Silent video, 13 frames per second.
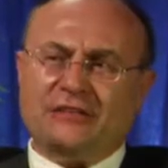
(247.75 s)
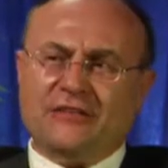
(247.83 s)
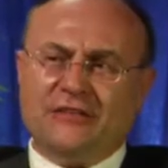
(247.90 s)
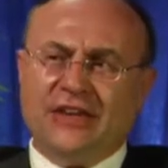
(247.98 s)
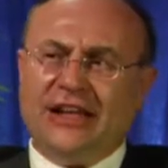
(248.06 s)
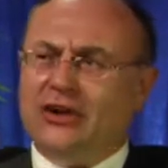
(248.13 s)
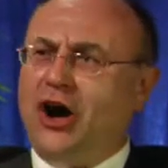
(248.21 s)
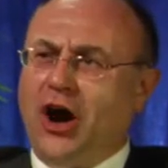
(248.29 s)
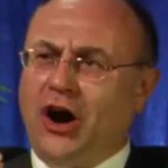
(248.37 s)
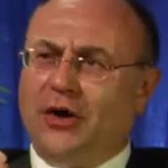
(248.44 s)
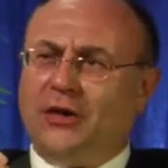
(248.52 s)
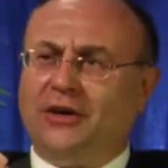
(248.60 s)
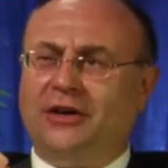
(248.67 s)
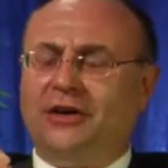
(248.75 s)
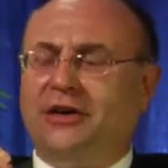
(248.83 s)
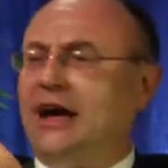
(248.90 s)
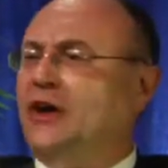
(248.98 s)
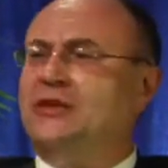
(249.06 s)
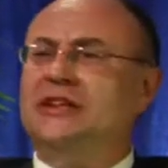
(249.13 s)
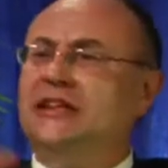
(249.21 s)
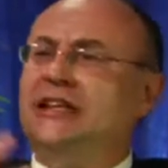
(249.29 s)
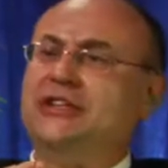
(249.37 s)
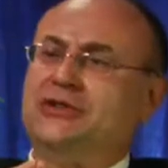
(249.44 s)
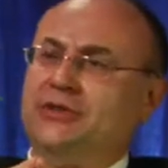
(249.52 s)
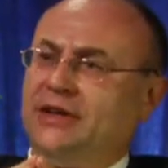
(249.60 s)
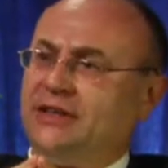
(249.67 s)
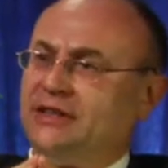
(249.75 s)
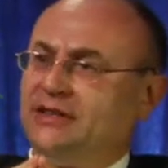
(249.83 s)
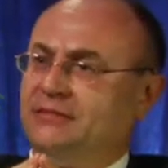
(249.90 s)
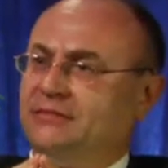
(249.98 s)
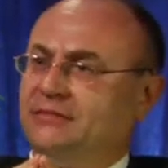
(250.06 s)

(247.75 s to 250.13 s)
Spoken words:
we know how to detour it.